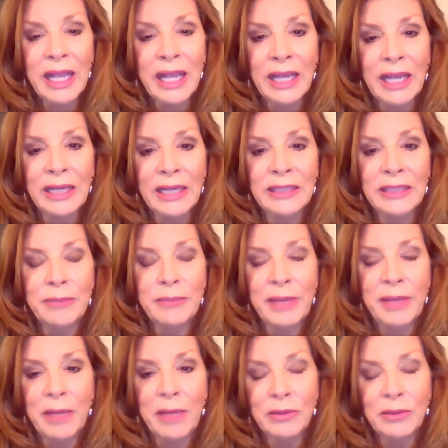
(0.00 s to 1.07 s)
and
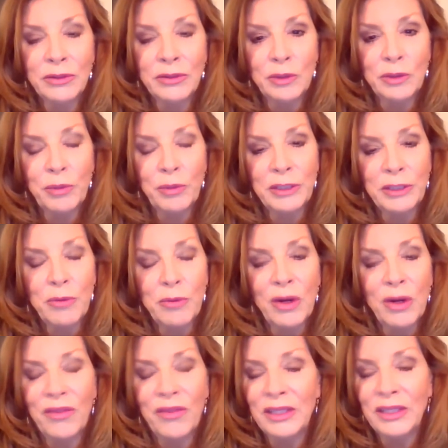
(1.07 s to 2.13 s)
be able to express more
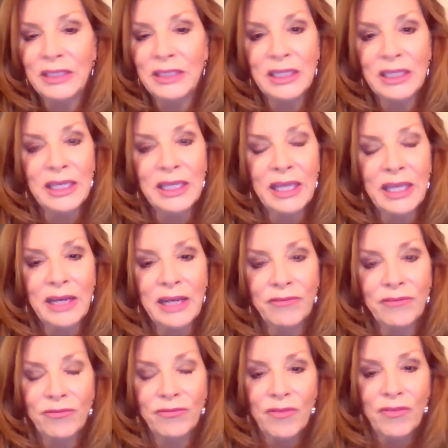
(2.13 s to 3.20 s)
authentically
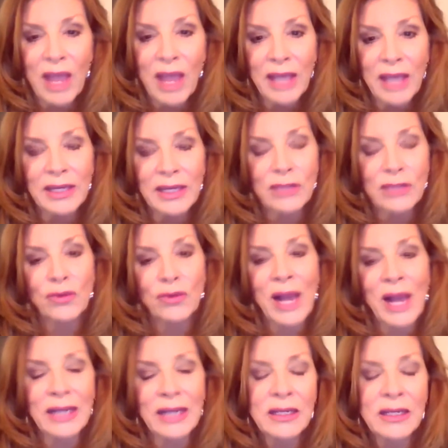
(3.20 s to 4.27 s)
and
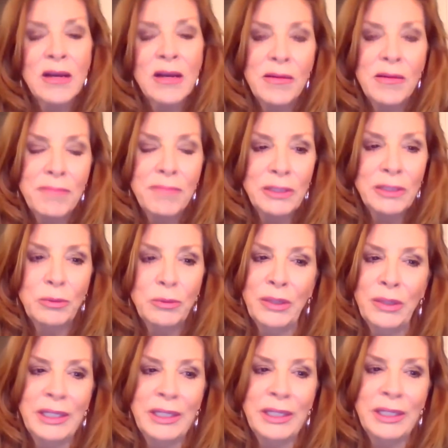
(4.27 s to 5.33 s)
attract much more
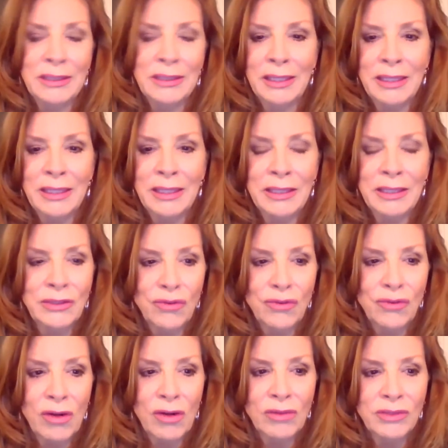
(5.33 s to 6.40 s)
easily than the
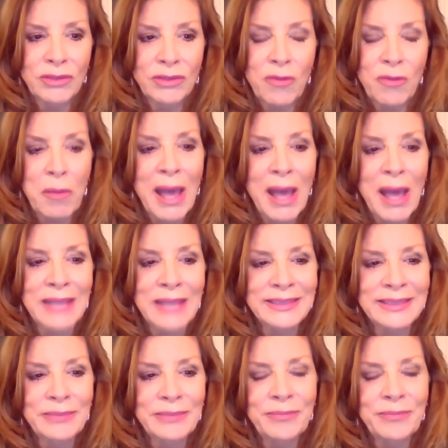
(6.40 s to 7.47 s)
struggles of the
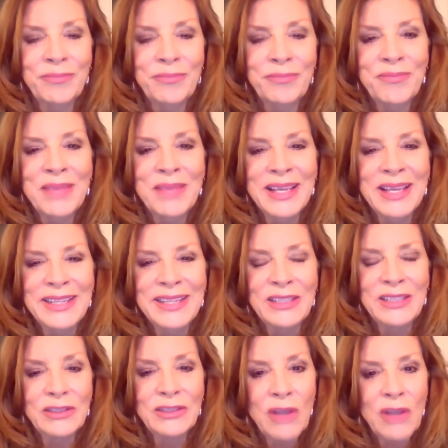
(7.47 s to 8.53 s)
past.
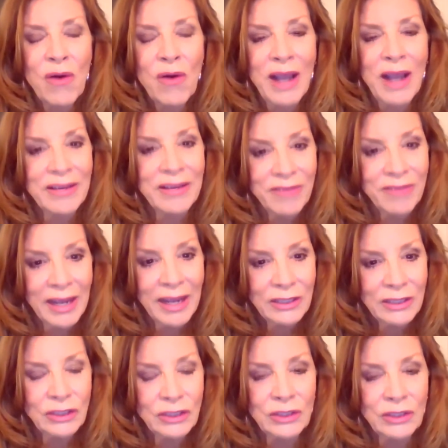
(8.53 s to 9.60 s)
So I
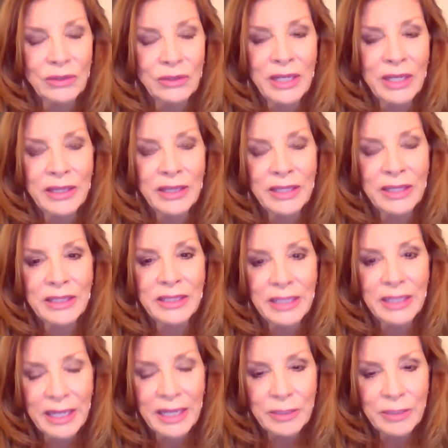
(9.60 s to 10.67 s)
invite you in
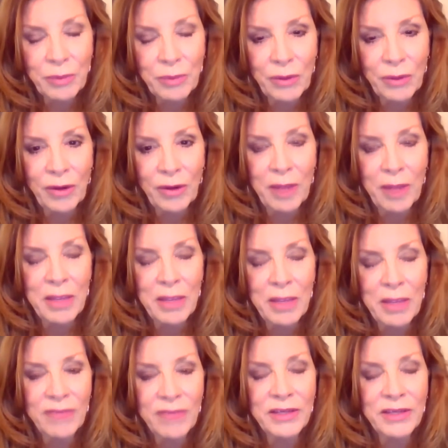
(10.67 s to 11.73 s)
today's program,
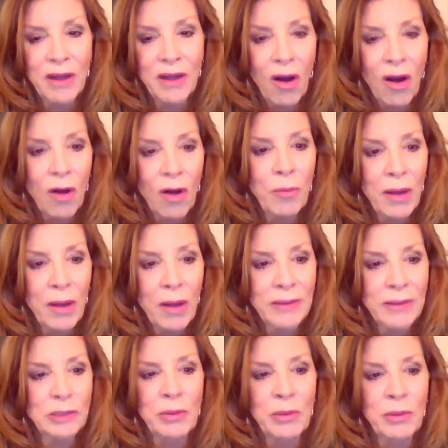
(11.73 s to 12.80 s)
if at all
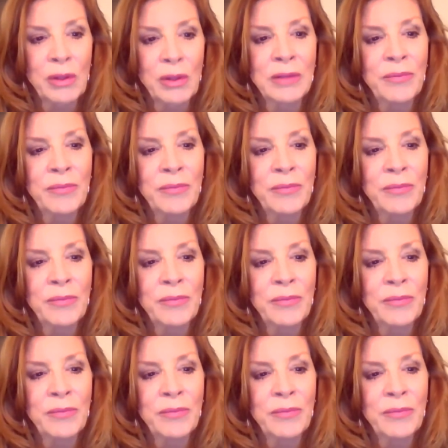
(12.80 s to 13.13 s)
possible,